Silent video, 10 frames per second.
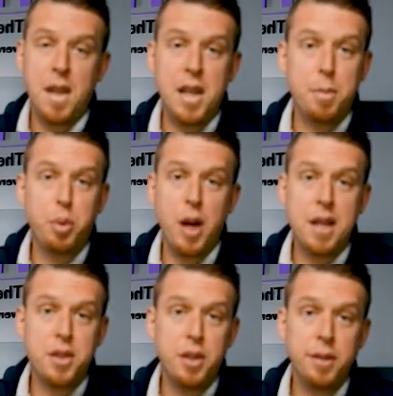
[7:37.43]
an
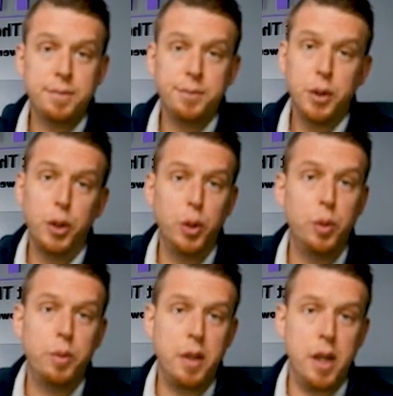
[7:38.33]
appraiser
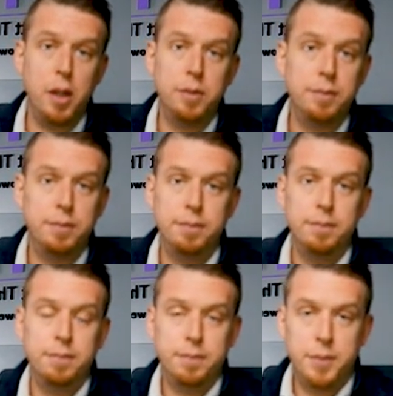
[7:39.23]
who, you know,
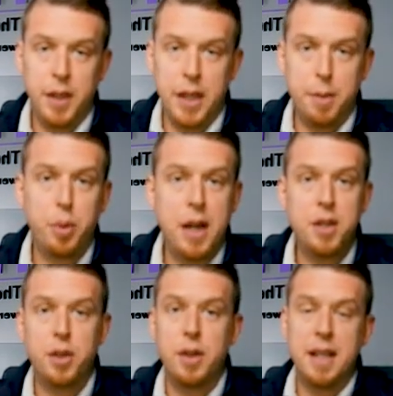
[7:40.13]
an
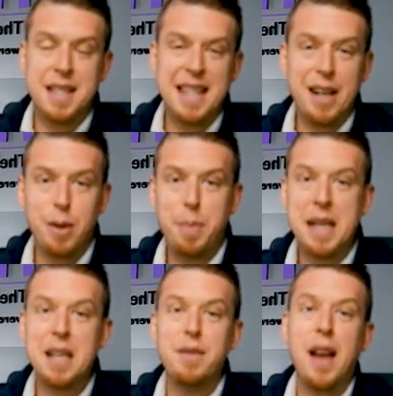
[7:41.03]
appraiser, it's their
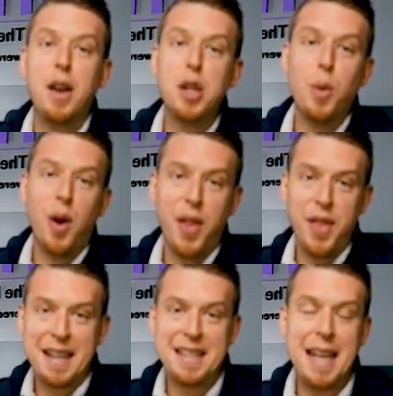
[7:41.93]
opinion of value on
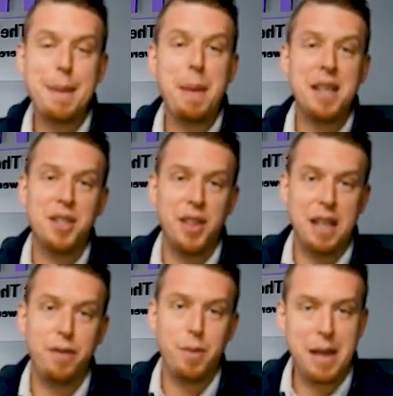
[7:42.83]
that day based on
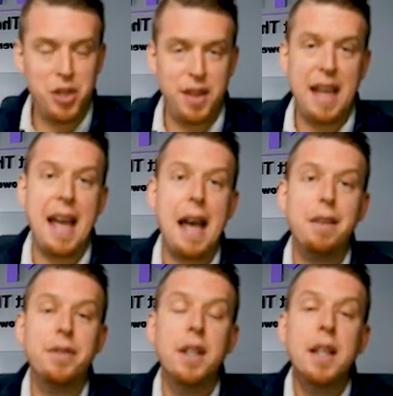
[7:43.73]
the information they
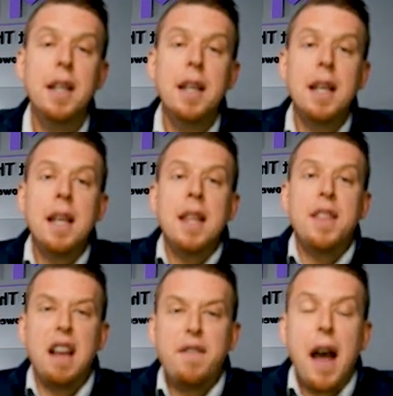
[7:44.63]
have.
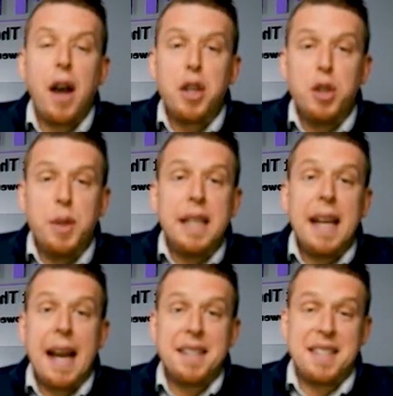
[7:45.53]
They valued
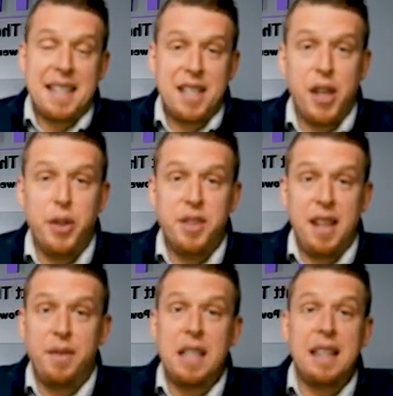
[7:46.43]
it at
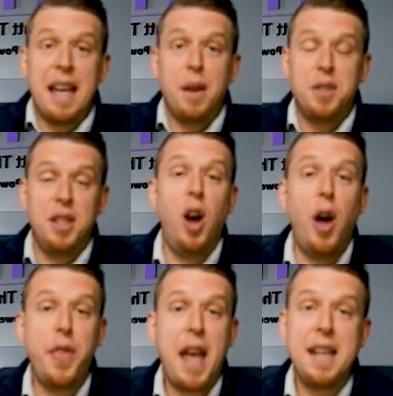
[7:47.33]
670,000
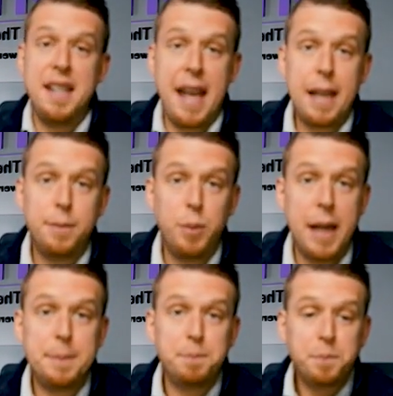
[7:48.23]
on that day,
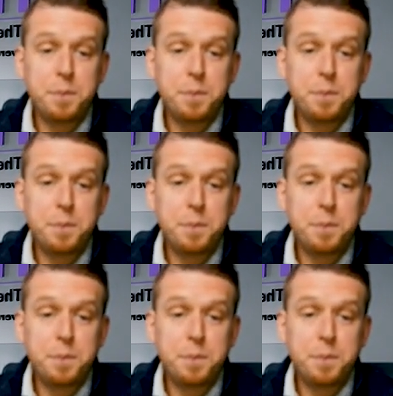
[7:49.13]
right?